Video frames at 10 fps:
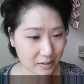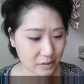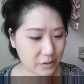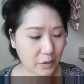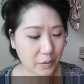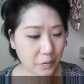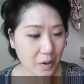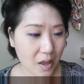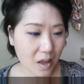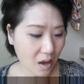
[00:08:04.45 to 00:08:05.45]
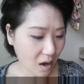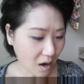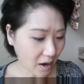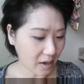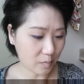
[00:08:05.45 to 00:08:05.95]
So
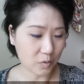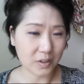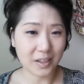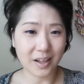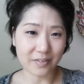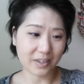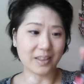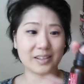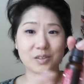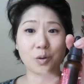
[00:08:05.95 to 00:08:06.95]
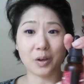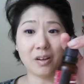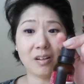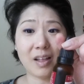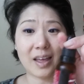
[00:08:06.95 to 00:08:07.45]
I am really loving this
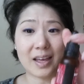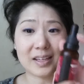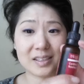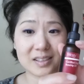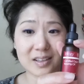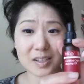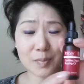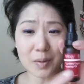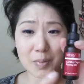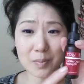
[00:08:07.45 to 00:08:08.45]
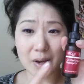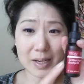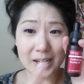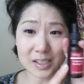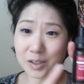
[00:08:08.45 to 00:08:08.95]
oil, and this might be my
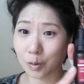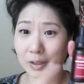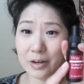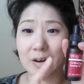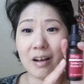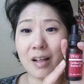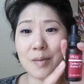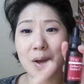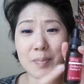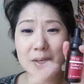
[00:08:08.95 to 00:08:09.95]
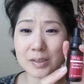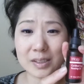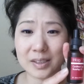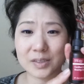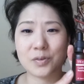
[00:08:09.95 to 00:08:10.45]
next holy grail. I might be
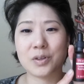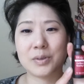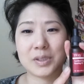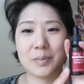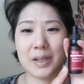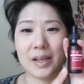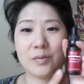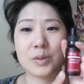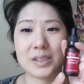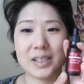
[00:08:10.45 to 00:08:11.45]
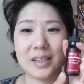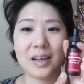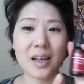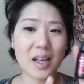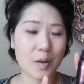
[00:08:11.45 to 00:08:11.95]
using this for the rest of my life. We'll see.